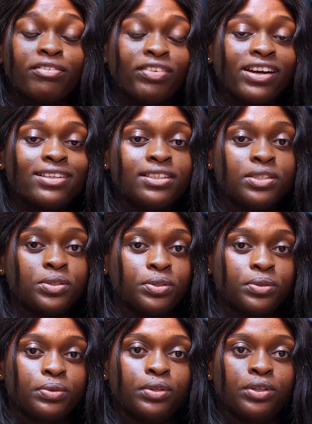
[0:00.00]
advice
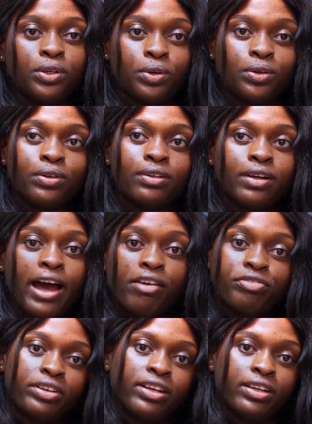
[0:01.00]
to young
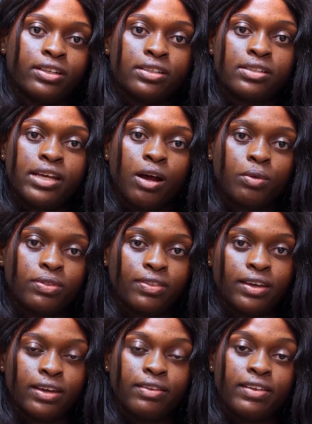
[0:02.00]
Africans out
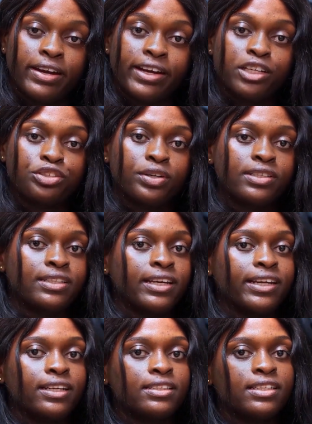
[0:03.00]
there that are
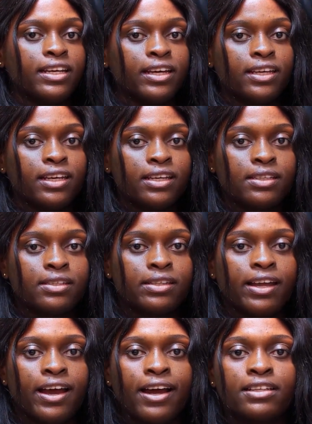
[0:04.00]
interested in tech is
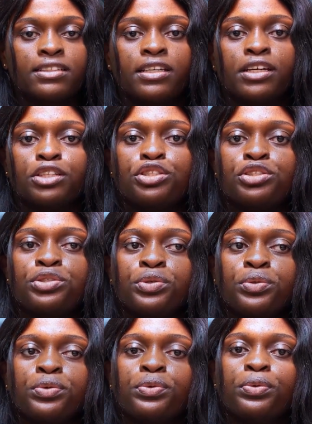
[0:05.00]
that they
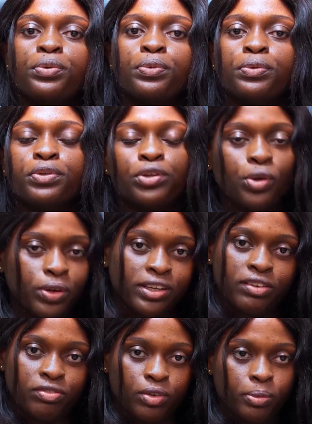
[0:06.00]
should not
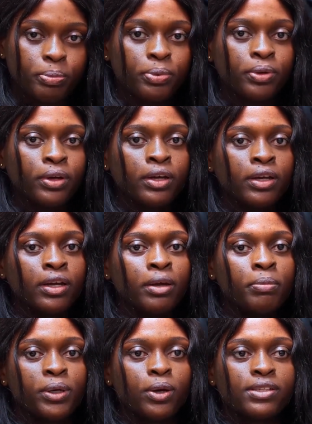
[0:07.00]
give up.
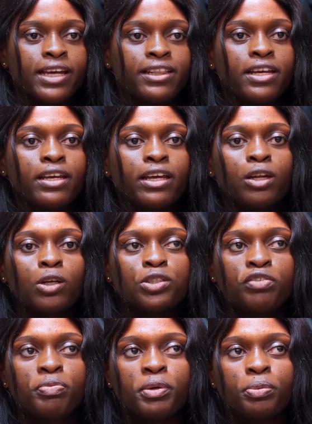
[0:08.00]
Because I think a lot
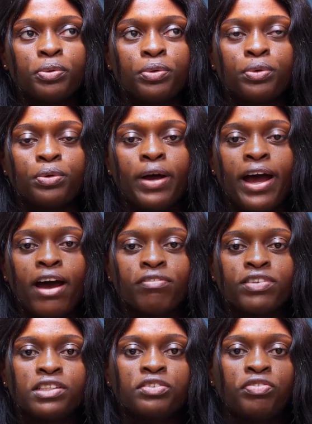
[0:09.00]
of people
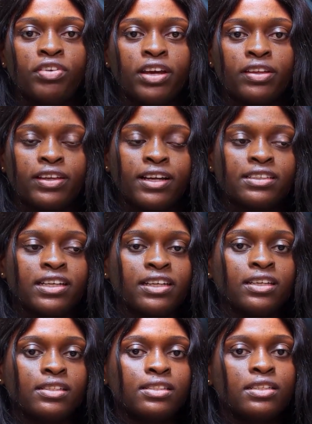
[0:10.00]
have this fear that
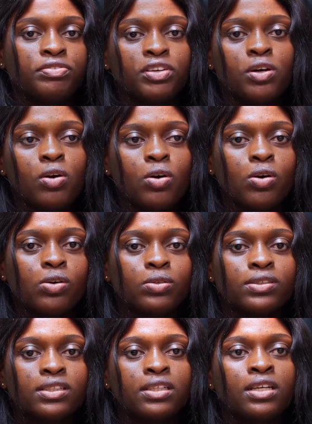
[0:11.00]
tech is
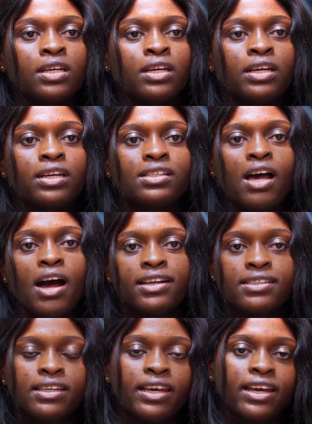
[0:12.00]
difficult, it's
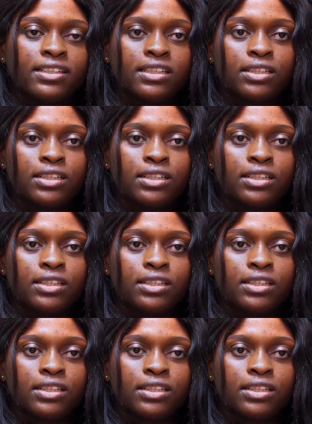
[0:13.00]
hard to get